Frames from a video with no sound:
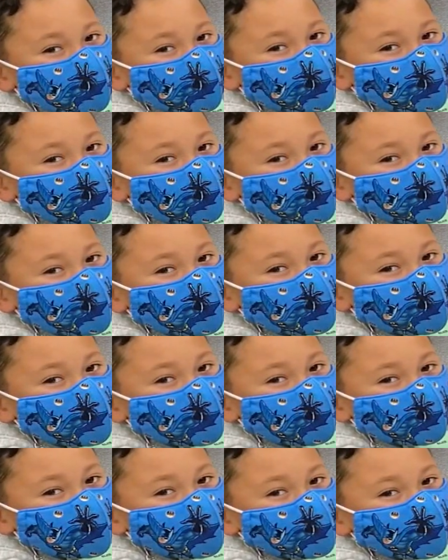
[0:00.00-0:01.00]
to school,
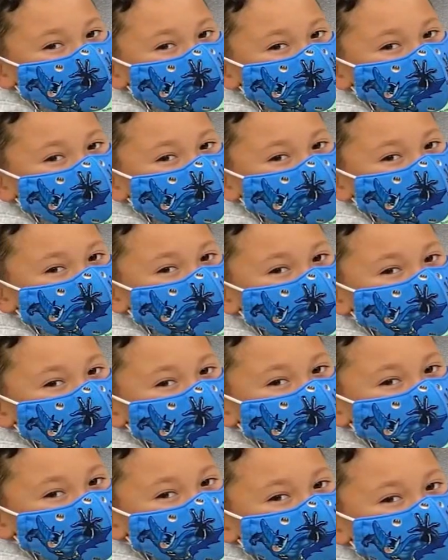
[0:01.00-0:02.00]
where she says
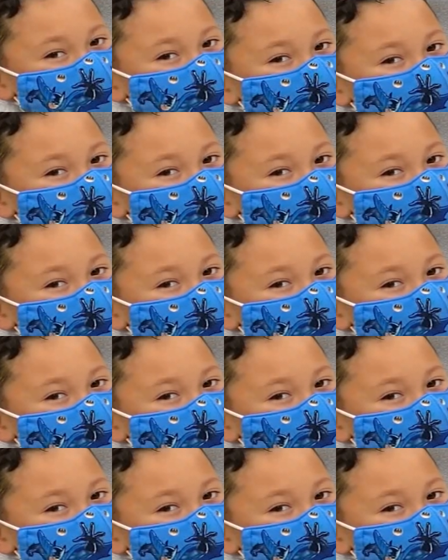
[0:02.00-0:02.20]
his teacher